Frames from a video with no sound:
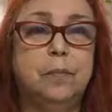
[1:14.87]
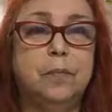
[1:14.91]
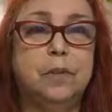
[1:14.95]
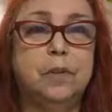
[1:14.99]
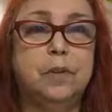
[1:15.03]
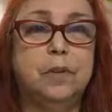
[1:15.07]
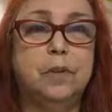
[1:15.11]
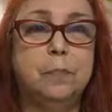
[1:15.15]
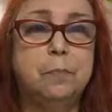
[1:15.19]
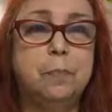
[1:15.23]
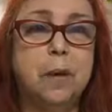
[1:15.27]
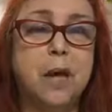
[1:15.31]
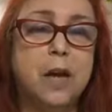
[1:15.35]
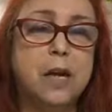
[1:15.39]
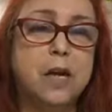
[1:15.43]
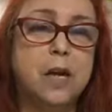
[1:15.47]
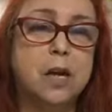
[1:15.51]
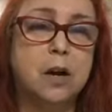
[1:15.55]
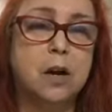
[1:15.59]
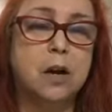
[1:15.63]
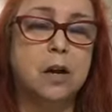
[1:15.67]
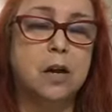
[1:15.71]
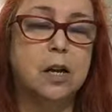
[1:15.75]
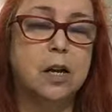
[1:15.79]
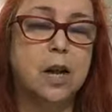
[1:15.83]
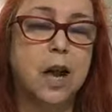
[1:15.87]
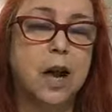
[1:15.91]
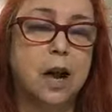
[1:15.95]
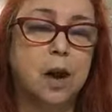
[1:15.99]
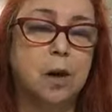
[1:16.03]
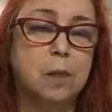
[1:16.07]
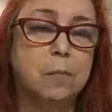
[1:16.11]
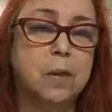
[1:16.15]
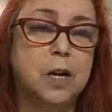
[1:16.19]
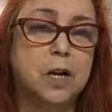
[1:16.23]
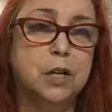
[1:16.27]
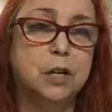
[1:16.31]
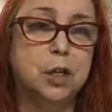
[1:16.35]
depending on
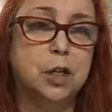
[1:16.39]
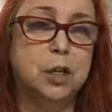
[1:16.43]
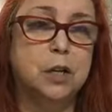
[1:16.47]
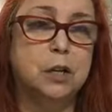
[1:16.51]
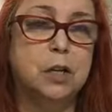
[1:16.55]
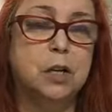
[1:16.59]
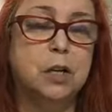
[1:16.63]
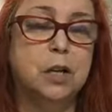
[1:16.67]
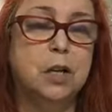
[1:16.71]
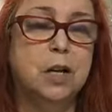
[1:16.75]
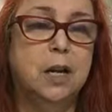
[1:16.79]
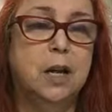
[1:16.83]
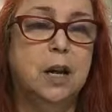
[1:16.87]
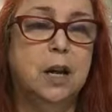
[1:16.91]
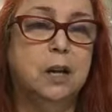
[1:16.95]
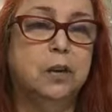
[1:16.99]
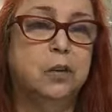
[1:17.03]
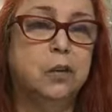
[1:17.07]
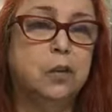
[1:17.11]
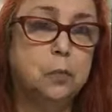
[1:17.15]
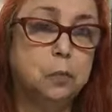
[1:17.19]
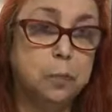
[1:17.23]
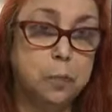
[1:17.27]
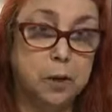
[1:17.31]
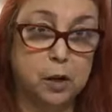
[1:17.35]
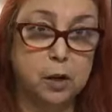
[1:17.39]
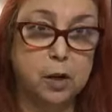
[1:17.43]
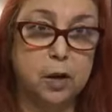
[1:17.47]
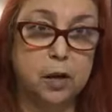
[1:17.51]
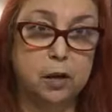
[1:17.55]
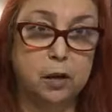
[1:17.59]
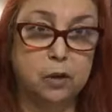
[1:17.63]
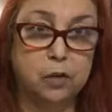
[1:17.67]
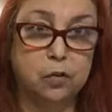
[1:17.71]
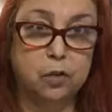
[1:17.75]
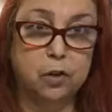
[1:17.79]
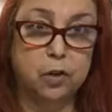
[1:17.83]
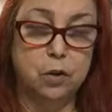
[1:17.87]
how much
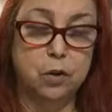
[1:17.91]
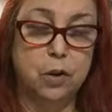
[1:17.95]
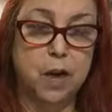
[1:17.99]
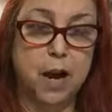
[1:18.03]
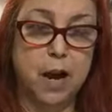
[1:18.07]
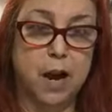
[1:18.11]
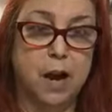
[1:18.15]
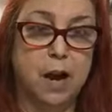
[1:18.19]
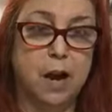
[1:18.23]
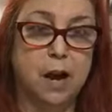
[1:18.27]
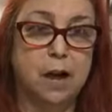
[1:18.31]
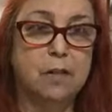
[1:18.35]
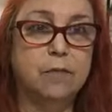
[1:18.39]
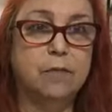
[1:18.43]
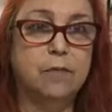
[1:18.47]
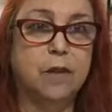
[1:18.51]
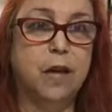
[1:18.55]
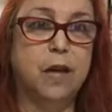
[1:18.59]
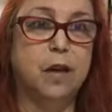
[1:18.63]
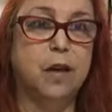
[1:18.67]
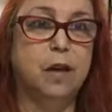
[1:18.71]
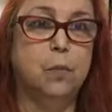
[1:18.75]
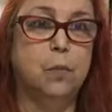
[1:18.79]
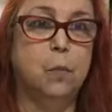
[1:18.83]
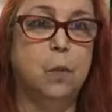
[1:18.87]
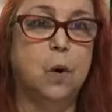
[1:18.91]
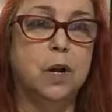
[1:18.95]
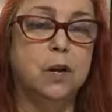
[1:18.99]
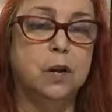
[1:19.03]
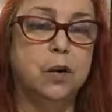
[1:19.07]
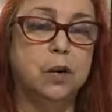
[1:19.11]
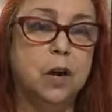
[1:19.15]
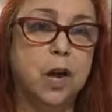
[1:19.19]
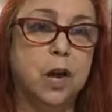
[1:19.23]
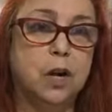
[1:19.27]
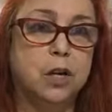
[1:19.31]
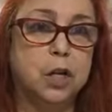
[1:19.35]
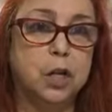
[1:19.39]
experience you have and what
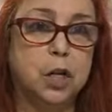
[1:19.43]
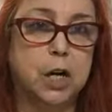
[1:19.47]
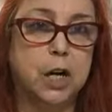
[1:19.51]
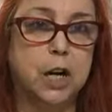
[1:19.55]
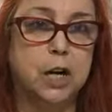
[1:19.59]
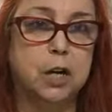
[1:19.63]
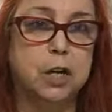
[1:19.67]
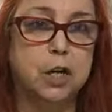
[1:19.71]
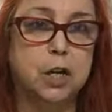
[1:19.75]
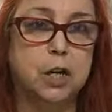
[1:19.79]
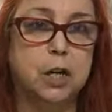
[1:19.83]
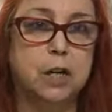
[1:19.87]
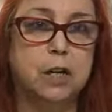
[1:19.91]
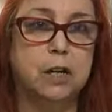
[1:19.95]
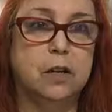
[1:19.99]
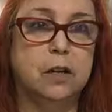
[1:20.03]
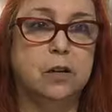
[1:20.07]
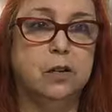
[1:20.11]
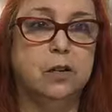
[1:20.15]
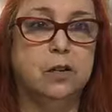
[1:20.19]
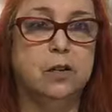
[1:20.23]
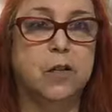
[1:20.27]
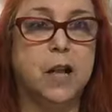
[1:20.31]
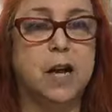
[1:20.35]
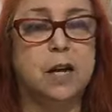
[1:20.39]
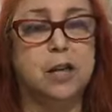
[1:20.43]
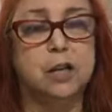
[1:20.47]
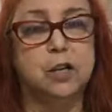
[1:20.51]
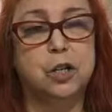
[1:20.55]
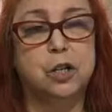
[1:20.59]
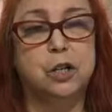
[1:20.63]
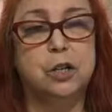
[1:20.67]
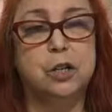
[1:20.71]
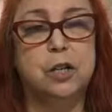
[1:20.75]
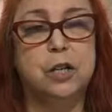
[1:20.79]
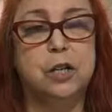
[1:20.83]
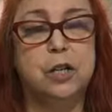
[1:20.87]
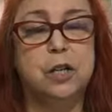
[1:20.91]
your education is, that
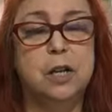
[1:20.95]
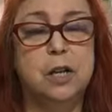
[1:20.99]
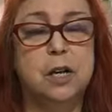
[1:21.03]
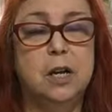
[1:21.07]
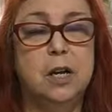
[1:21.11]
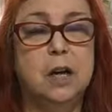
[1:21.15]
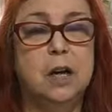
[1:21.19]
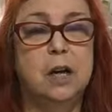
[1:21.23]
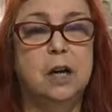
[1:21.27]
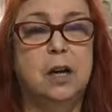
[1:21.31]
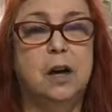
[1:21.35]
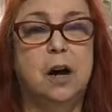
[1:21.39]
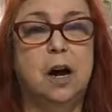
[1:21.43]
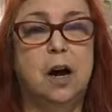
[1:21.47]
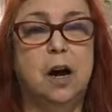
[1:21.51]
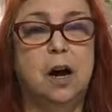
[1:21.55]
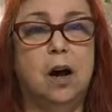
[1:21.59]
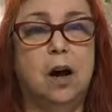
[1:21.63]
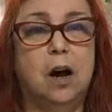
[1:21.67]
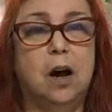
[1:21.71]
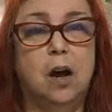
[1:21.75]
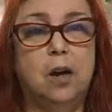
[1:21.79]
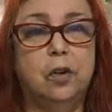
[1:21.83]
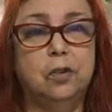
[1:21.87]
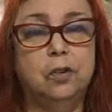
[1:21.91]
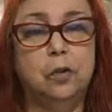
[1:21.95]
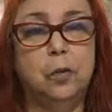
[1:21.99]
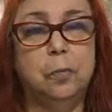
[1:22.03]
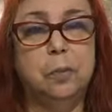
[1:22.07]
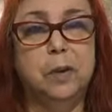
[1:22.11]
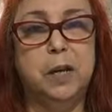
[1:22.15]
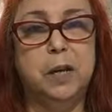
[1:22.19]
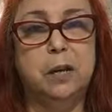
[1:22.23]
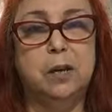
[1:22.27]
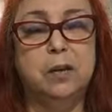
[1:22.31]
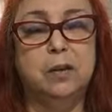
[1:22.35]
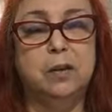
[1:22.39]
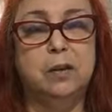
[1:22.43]
should also
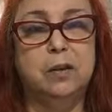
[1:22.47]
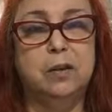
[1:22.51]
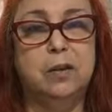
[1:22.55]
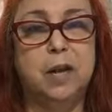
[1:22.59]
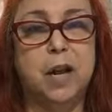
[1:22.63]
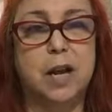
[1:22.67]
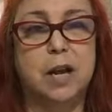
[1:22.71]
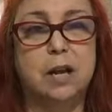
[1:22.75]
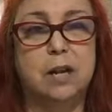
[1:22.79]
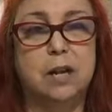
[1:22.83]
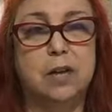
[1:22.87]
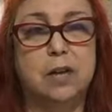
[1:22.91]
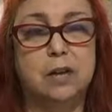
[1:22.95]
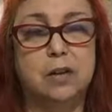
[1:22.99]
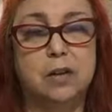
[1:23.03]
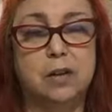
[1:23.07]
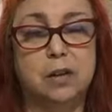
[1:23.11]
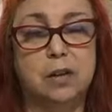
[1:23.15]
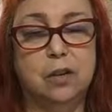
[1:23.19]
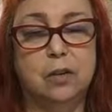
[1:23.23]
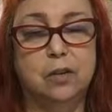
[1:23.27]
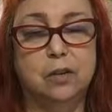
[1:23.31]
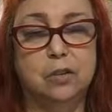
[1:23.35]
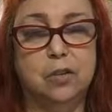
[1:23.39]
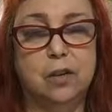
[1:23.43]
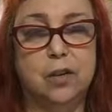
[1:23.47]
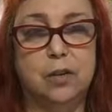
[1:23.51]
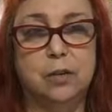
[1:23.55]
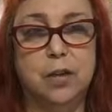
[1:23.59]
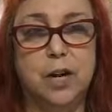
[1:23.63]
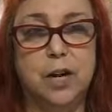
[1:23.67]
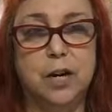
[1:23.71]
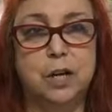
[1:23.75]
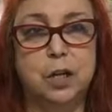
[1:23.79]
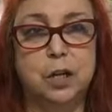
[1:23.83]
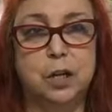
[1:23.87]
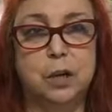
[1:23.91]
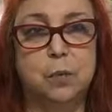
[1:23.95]
be taken into
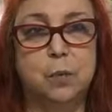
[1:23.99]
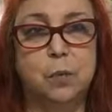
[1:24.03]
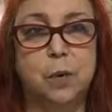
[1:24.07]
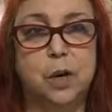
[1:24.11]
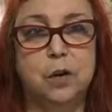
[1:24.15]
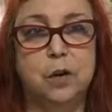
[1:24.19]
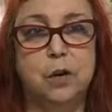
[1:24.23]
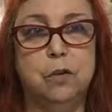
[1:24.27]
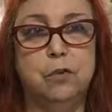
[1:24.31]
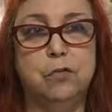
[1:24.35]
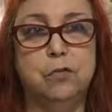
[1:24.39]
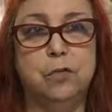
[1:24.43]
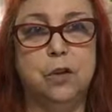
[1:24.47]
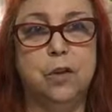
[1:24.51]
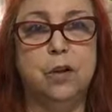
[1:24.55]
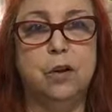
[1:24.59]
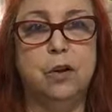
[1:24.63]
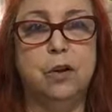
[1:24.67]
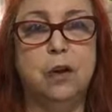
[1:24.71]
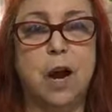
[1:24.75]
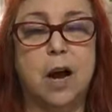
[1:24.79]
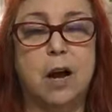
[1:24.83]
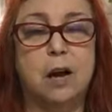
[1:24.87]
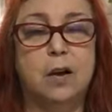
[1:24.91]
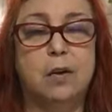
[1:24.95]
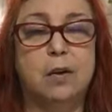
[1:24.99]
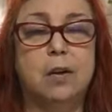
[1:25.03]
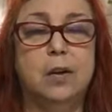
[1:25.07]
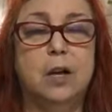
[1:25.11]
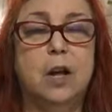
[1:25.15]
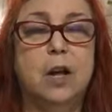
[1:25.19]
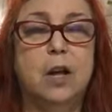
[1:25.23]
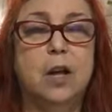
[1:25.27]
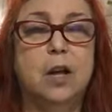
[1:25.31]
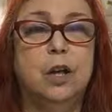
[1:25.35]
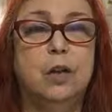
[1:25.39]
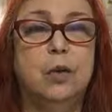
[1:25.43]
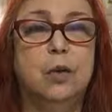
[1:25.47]
consideration when you figure out
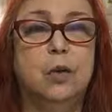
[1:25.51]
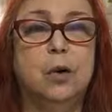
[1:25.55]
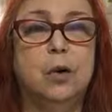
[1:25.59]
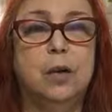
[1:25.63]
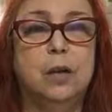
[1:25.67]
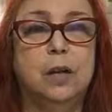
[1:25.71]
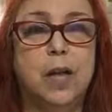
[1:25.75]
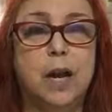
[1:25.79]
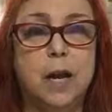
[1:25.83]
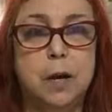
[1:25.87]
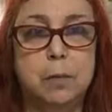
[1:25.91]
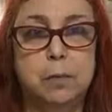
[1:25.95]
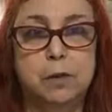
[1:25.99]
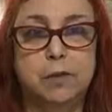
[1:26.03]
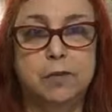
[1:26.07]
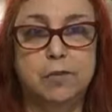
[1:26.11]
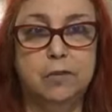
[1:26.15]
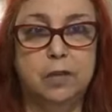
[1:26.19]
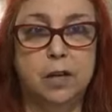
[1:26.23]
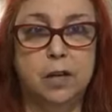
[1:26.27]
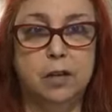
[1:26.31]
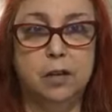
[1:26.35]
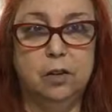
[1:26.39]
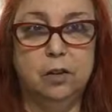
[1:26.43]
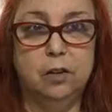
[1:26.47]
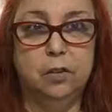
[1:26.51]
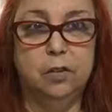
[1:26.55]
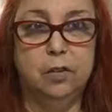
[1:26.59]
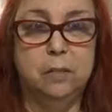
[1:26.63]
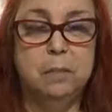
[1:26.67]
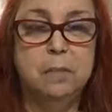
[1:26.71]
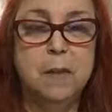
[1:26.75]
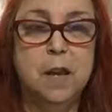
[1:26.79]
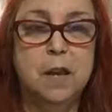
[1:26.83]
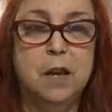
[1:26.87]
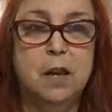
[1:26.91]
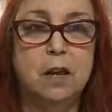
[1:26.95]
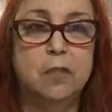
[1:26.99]
your labor fees.
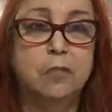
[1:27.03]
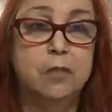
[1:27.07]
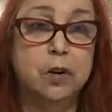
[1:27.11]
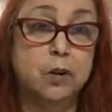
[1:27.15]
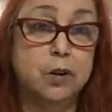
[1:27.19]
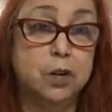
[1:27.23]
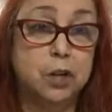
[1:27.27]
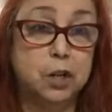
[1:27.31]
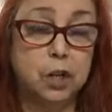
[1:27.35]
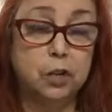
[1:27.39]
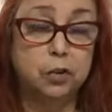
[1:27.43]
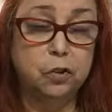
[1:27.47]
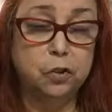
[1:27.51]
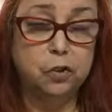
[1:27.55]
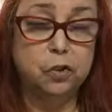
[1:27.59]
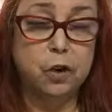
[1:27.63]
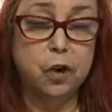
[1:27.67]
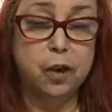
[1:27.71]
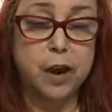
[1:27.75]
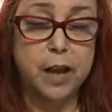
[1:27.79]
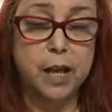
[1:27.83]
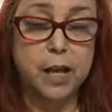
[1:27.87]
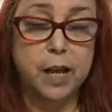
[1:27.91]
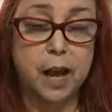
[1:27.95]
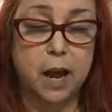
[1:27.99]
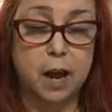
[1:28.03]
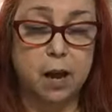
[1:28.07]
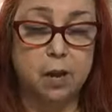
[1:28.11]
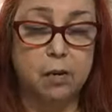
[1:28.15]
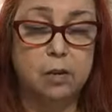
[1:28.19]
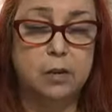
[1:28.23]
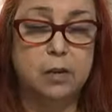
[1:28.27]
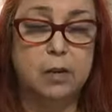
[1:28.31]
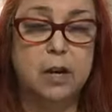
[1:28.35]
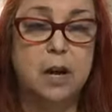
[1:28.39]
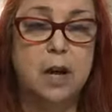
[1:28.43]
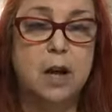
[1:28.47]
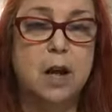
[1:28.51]
If you're just starting
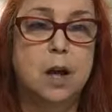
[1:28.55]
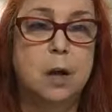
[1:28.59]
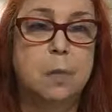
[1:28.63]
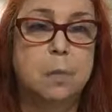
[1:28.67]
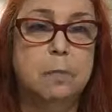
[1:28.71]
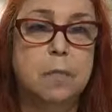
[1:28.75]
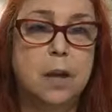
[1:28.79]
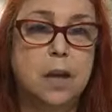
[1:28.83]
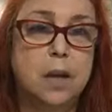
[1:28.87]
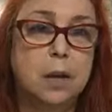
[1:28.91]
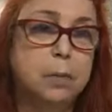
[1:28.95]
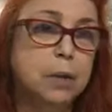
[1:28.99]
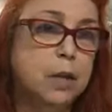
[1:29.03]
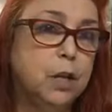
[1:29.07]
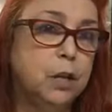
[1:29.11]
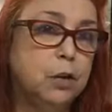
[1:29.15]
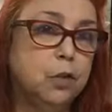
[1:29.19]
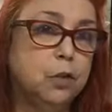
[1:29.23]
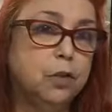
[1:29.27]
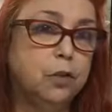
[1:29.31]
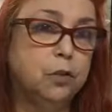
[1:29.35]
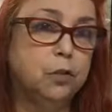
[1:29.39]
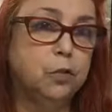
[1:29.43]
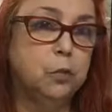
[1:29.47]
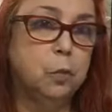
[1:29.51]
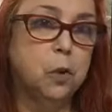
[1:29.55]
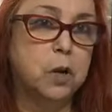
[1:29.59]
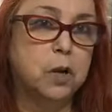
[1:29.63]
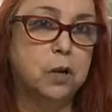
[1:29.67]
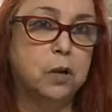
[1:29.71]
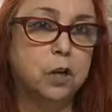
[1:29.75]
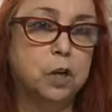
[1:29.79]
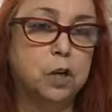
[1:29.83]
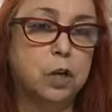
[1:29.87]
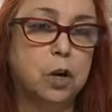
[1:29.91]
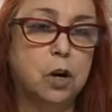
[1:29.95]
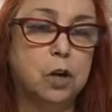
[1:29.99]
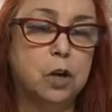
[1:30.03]
out, maybe you just want to
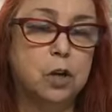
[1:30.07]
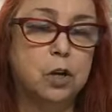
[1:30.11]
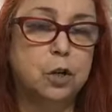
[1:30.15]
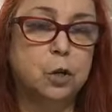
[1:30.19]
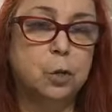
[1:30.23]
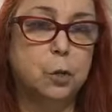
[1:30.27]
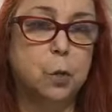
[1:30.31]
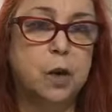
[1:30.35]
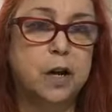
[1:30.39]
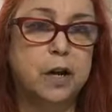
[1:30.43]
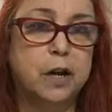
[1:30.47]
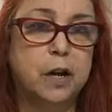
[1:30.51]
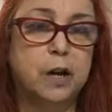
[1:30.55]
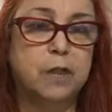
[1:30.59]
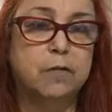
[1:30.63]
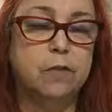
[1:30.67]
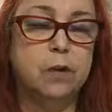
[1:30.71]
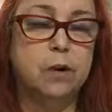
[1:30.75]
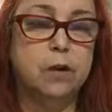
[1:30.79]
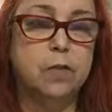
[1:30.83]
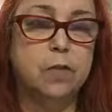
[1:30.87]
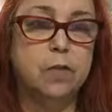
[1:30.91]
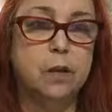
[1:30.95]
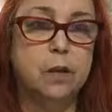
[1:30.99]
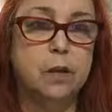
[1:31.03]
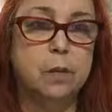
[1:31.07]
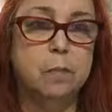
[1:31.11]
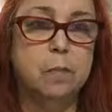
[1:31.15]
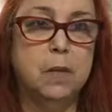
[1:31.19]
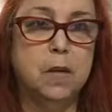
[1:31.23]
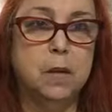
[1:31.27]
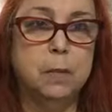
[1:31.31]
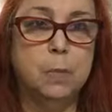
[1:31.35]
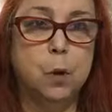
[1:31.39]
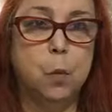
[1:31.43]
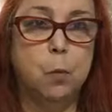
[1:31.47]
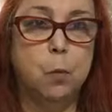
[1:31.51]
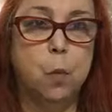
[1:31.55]
charge whatever the
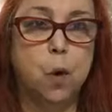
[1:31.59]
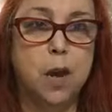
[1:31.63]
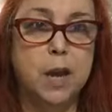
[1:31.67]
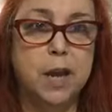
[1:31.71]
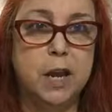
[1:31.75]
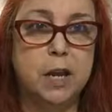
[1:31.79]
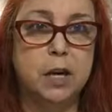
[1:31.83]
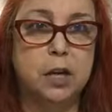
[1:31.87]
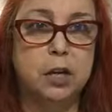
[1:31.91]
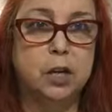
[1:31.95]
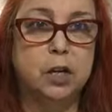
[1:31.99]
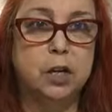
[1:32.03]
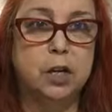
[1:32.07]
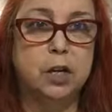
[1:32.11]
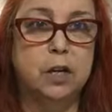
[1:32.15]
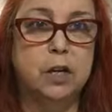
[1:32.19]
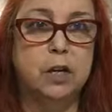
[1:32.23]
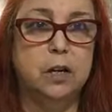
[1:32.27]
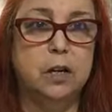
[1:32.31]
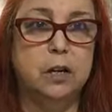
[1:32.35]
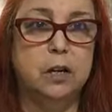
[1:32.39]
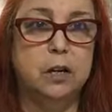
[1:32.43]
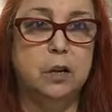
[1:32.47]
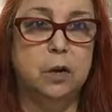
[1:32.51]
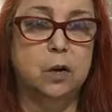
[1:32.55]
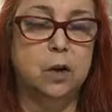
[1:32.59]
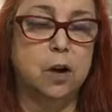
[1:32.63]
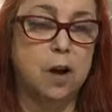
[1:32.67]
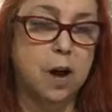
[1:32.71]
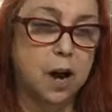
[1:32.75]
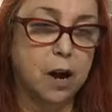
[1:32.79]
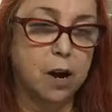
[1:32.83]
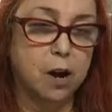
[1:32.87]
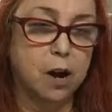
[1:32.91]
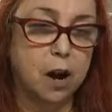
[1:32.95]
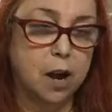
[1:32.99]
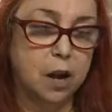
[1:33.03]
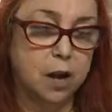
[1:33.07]
minimum wage in your
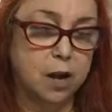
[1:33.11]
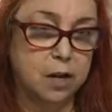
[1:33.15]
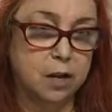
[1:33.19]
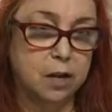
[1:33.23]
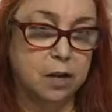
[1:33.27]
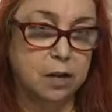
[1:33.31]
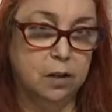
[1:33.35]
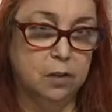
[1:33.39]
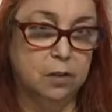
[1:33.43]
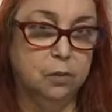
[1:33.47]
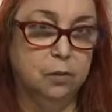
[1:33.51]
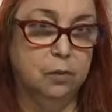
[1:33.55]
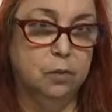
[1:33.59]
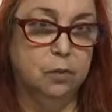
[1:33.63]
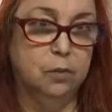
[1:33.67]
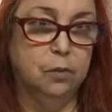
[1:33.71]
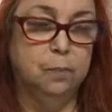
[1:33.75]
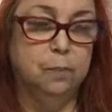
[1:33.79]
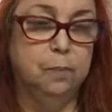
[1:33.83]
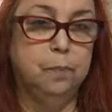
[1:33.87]
area is.